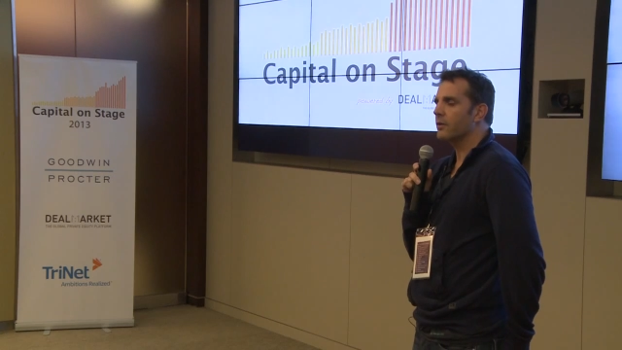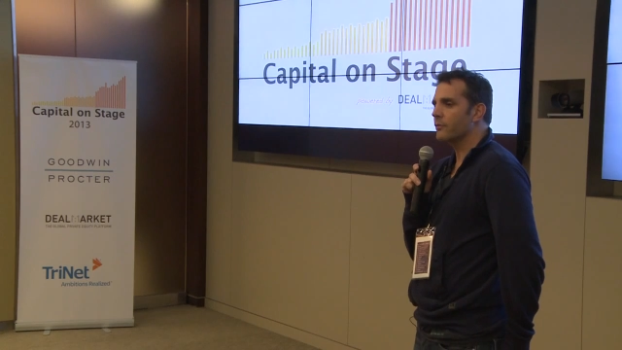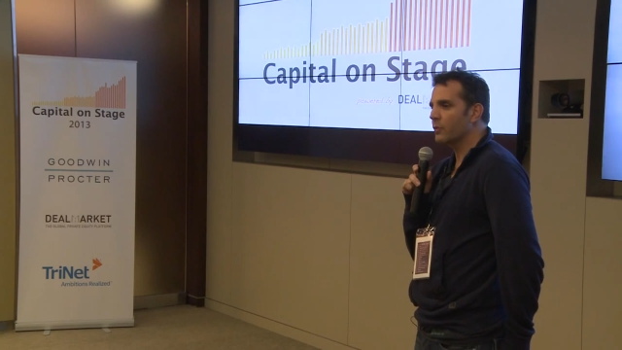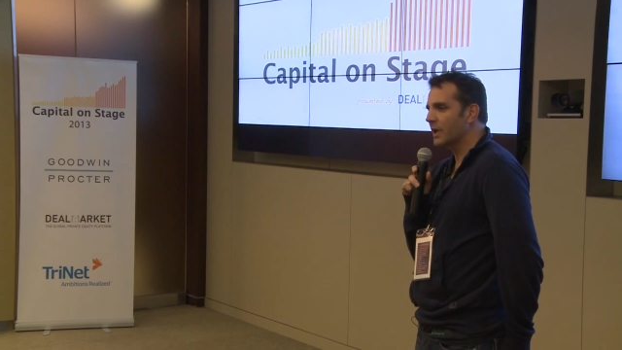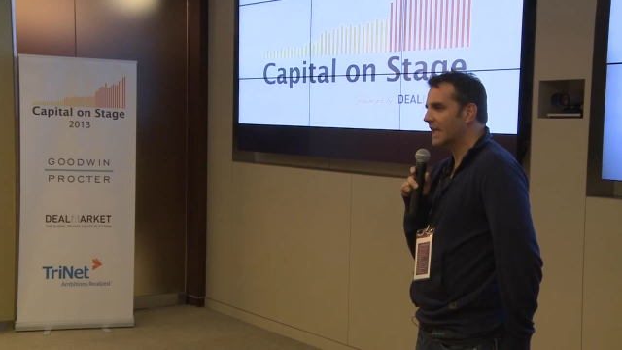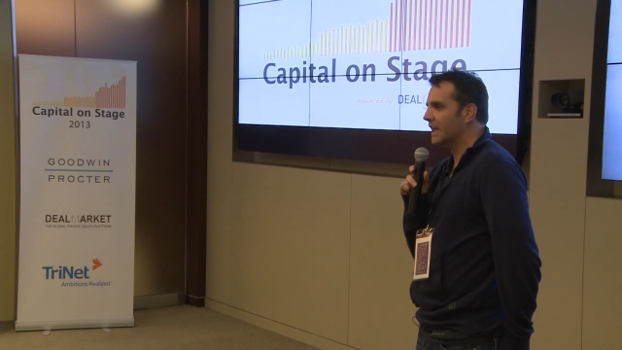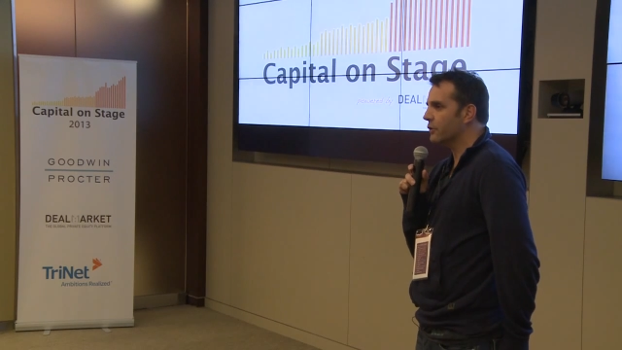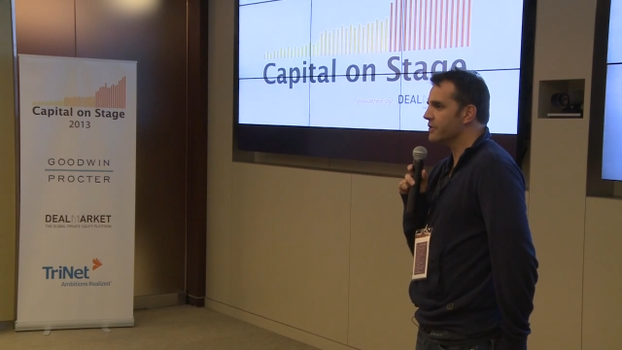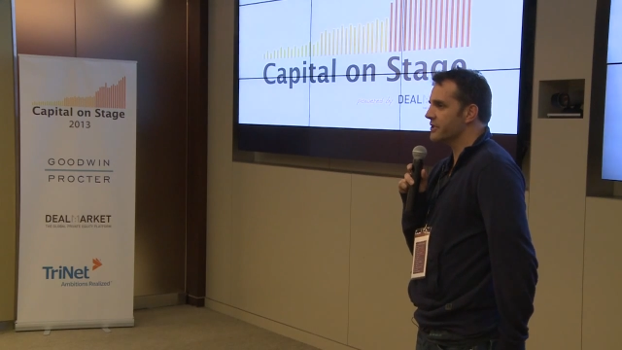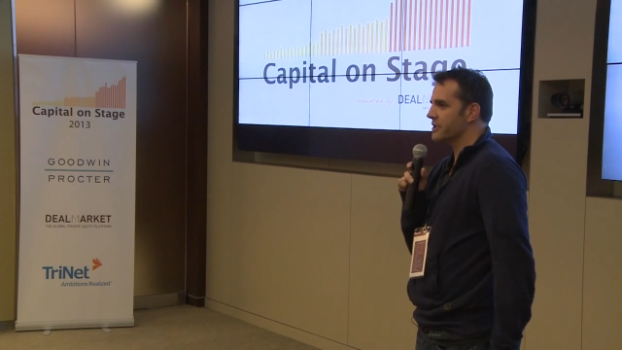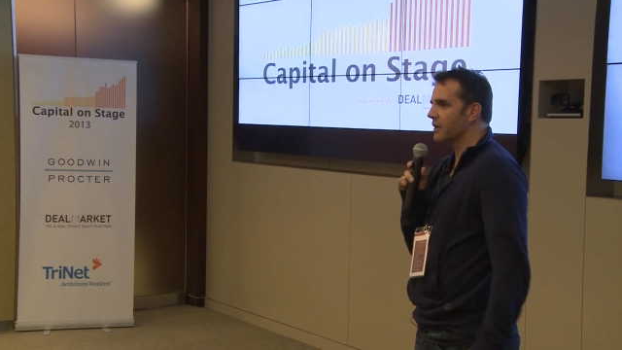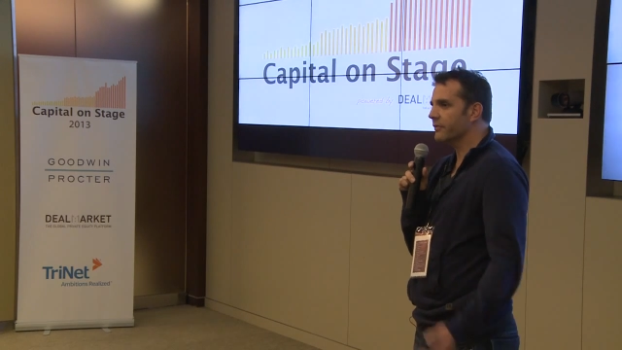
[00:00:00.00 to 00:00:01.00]
of really good
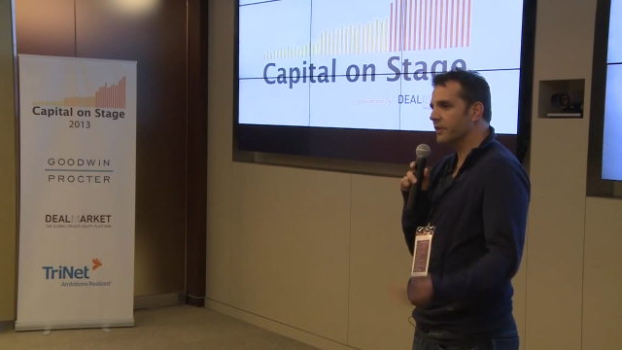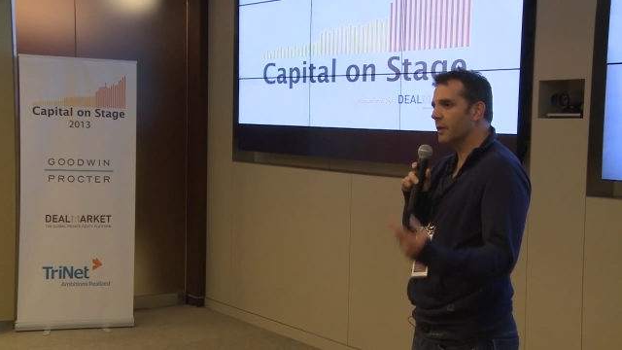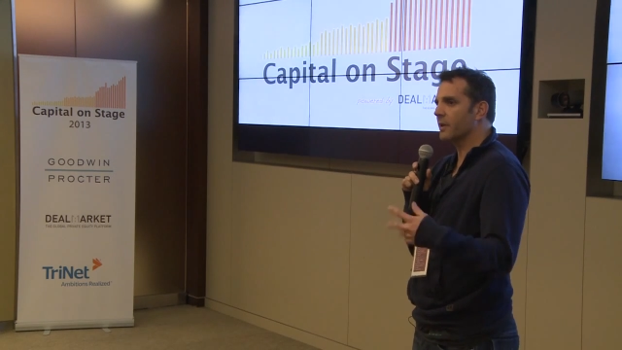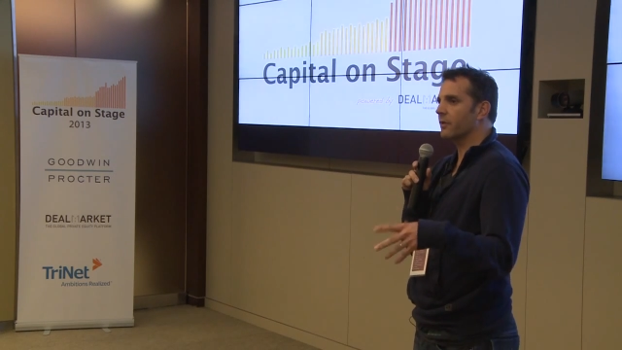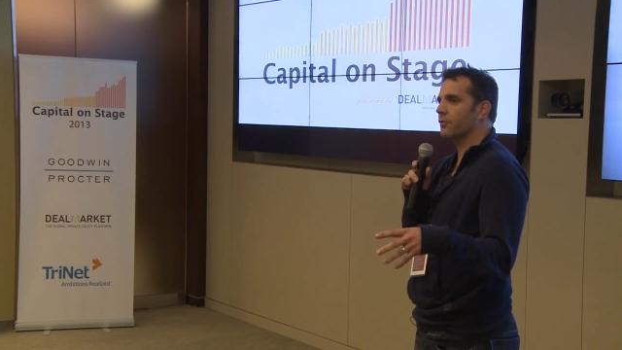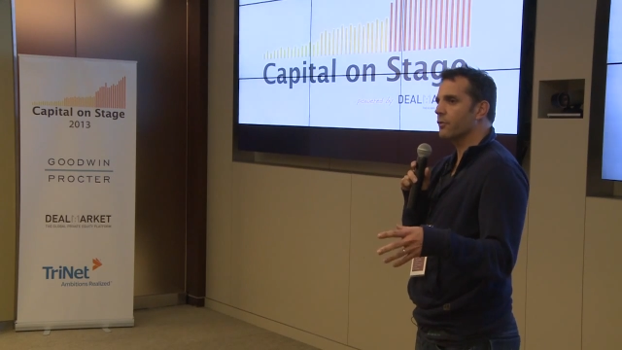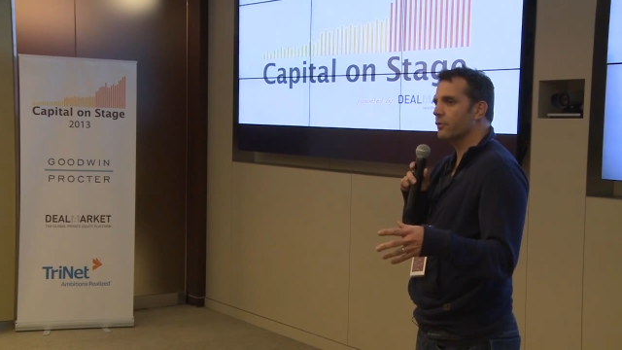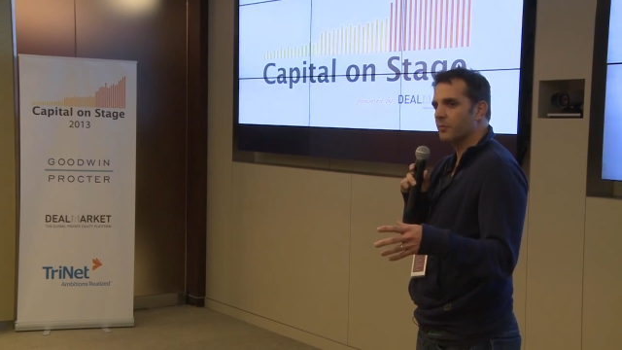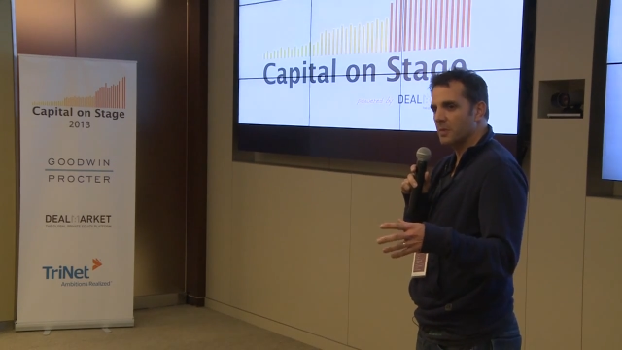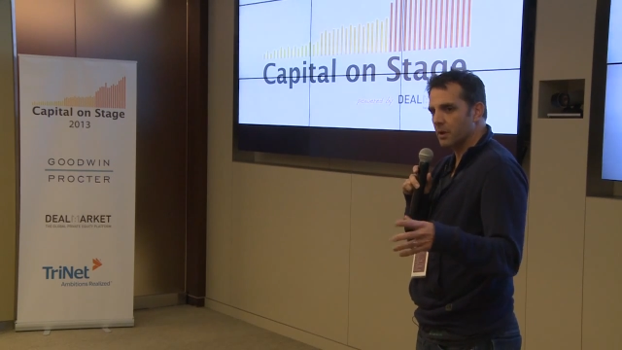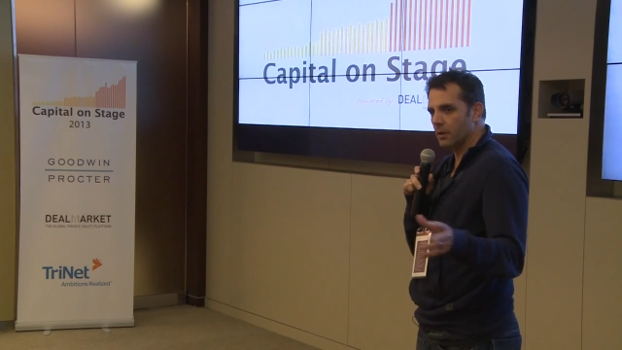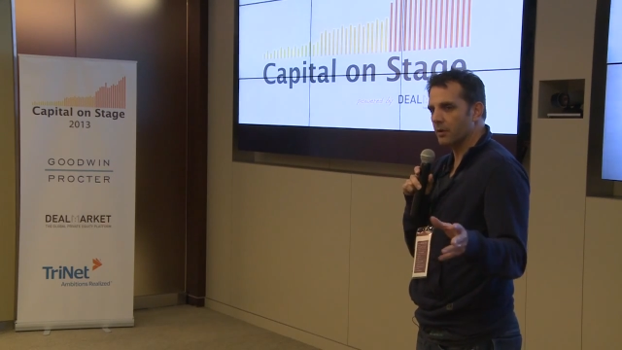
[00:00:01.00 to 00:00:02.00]
stuff coming through from
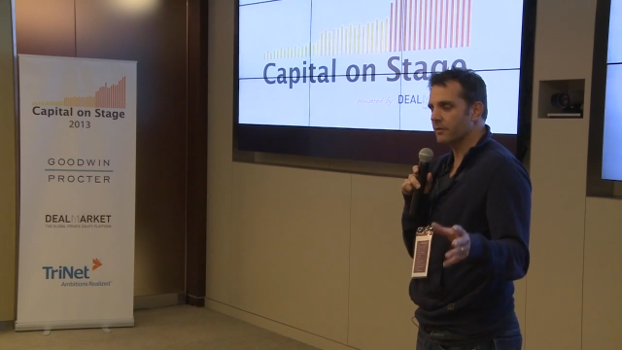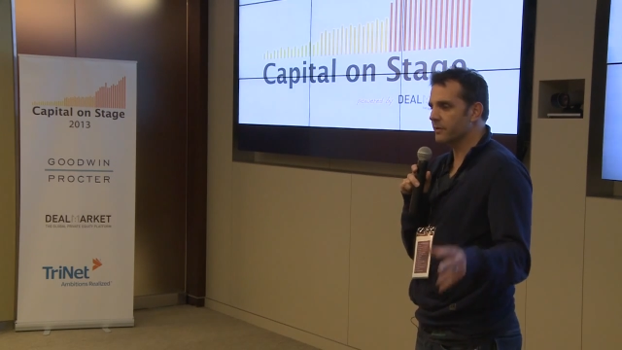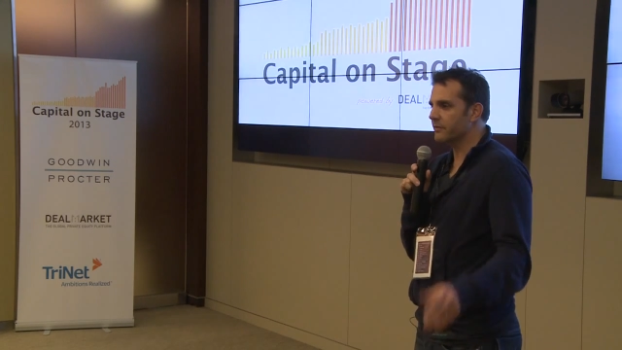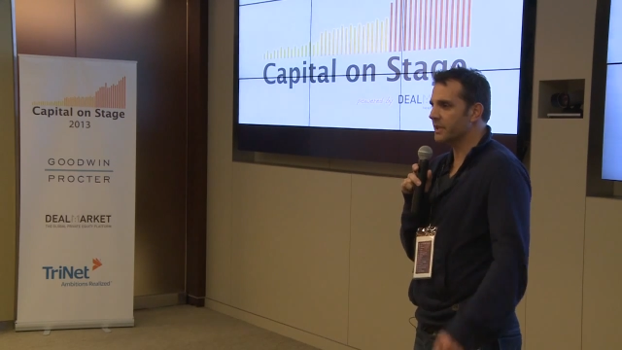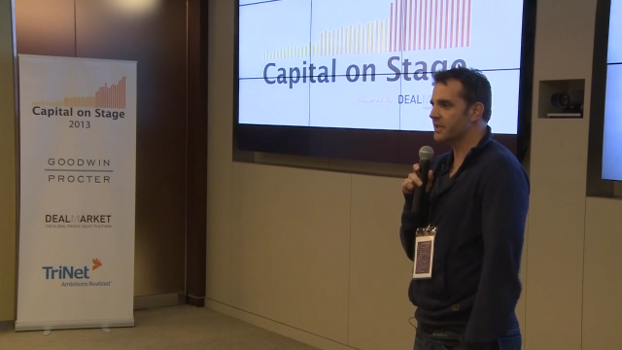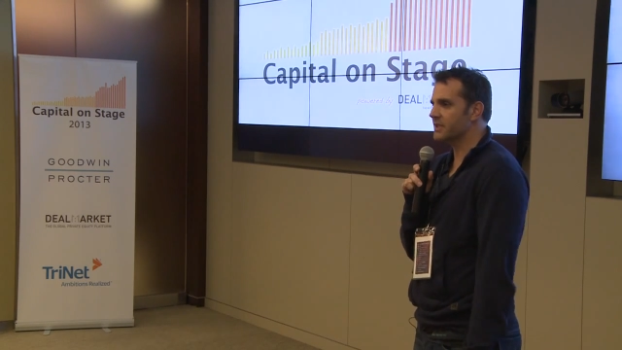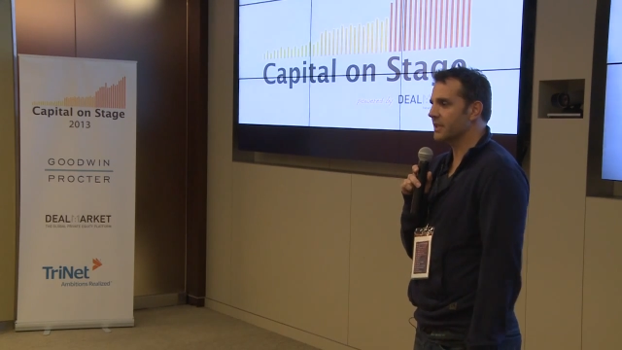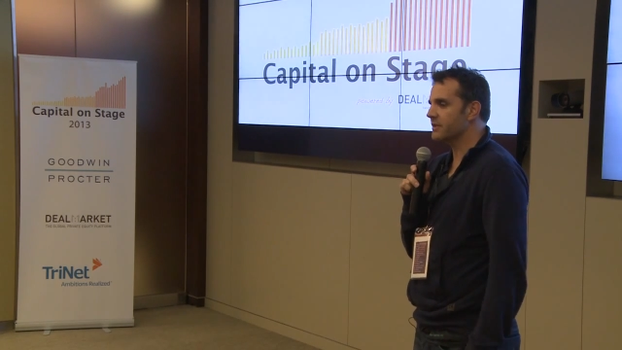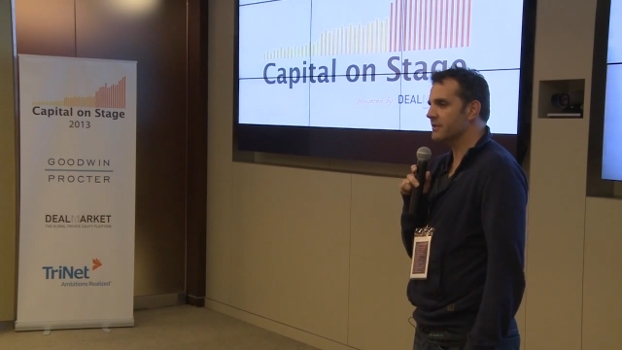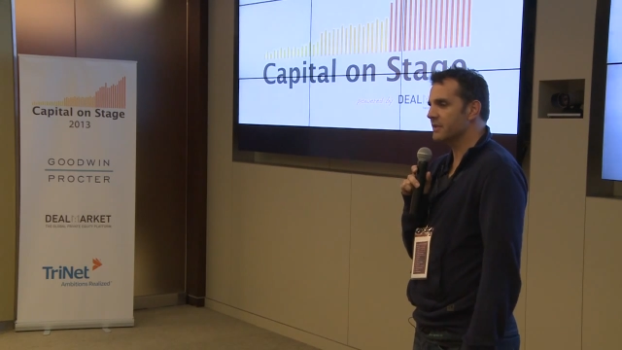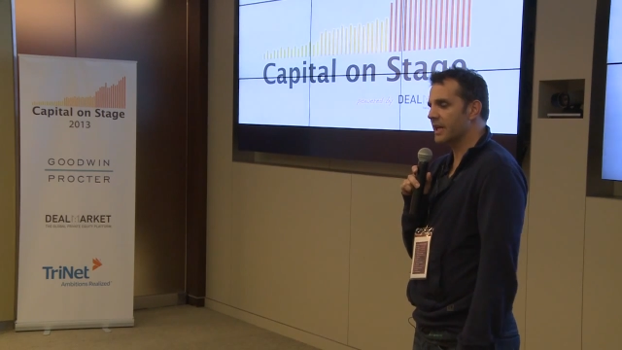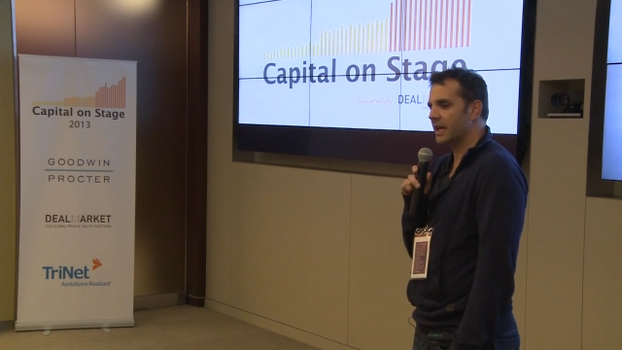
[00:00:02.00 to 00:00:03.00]
a lot of the VCs
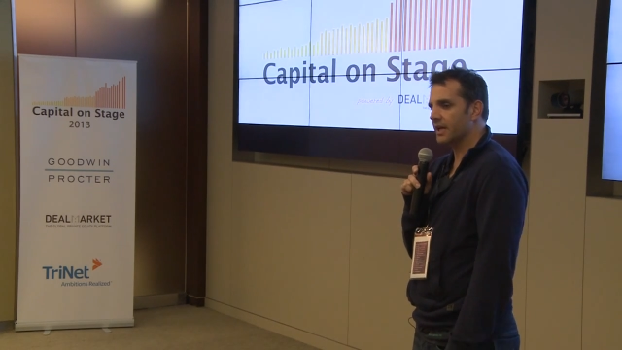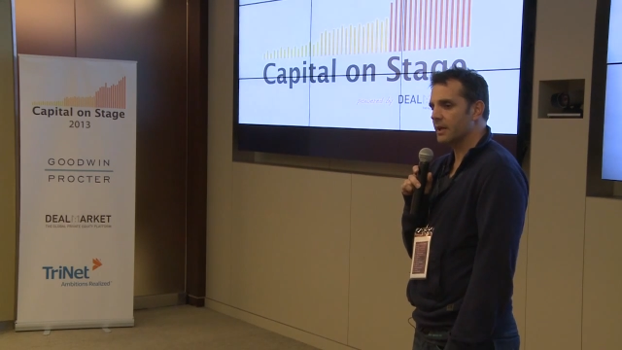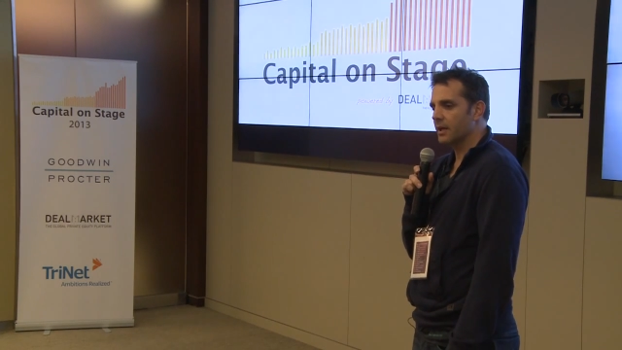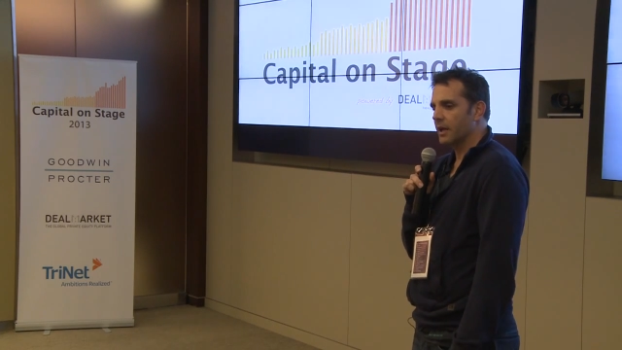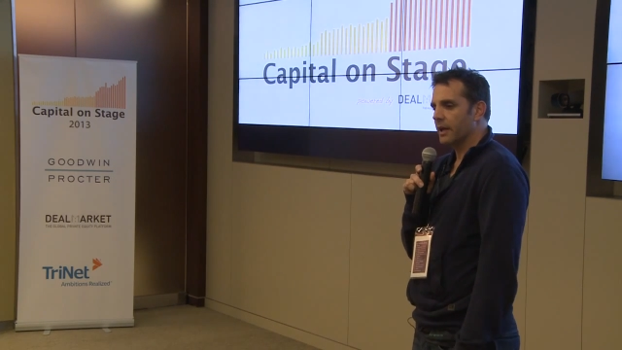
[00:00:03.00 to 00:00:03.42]
today,